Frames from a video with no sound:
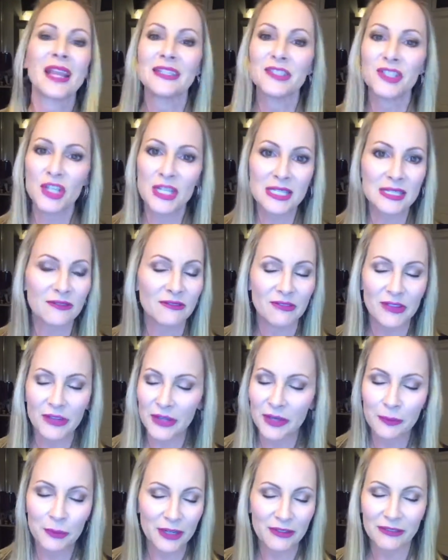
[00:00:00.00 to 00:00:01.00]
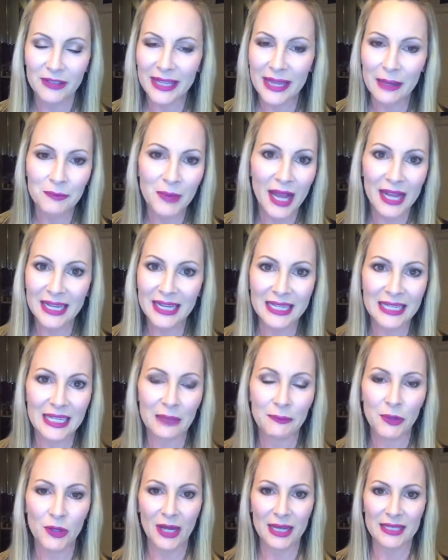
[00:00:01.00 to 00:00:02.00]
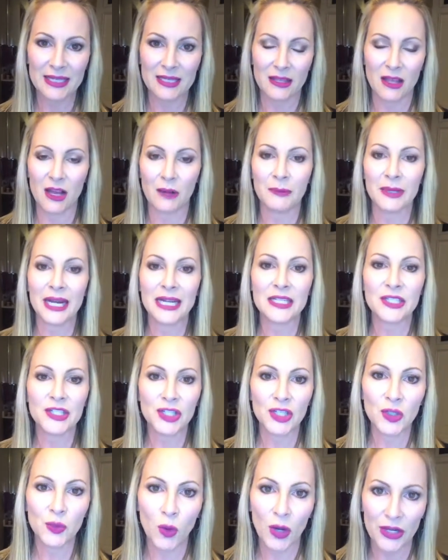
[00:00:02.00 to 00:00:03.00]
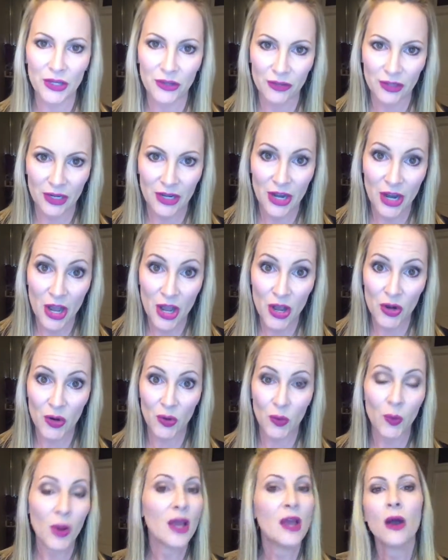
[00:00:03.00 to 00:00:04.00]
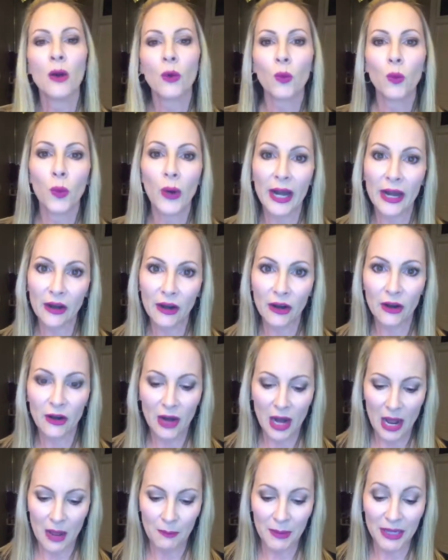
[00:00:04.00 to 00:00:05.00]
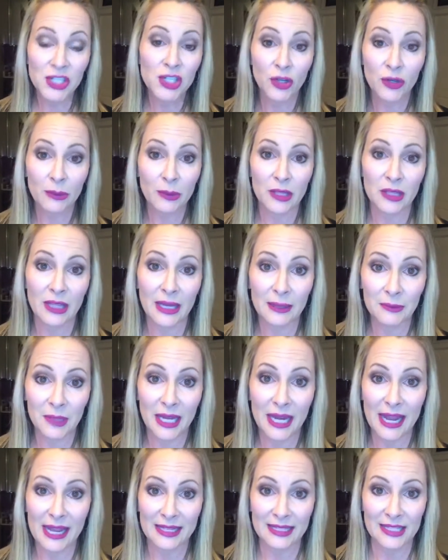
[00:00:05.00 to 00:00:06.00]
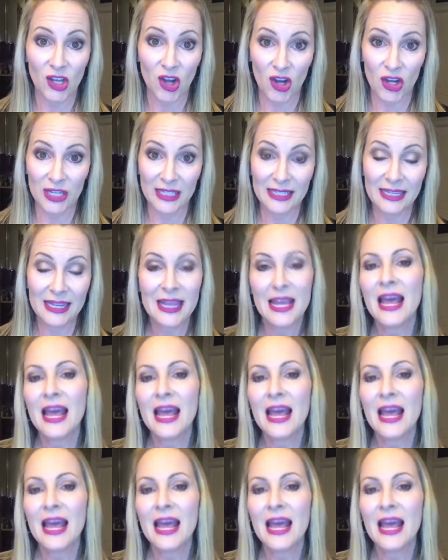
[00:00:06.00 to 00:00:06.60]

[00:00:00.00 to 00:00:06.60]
just very briefly. I'm not going to keep you guys long, but I do want you to know where my journey with LimeLight has gone.